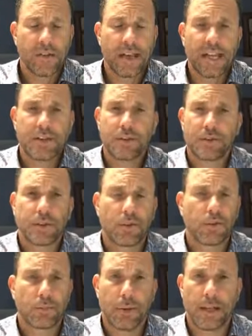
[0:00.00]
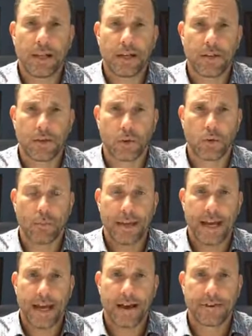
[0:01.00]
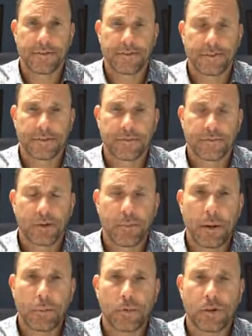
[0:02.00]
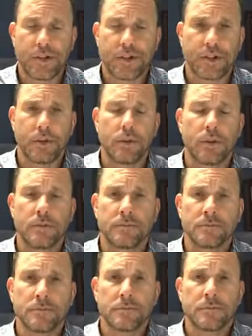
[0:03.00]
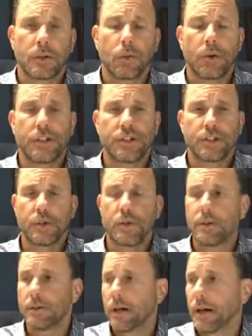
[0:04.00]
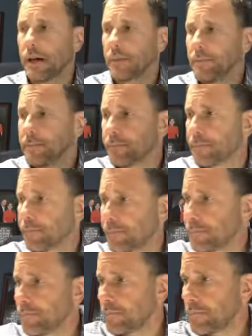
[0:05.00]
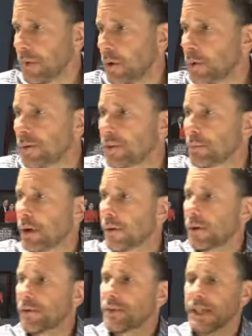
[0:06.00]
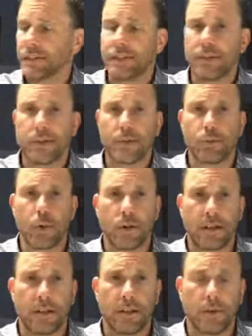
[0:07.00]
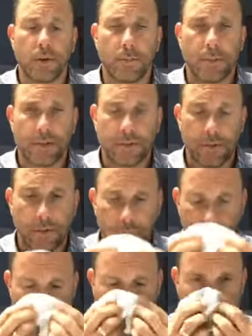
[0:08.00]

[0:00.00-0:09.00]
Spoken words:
The angels don't speak on their own behalf. Remember in Jude, when Jude, who is the brother of Jesus, he wrote a little epistle.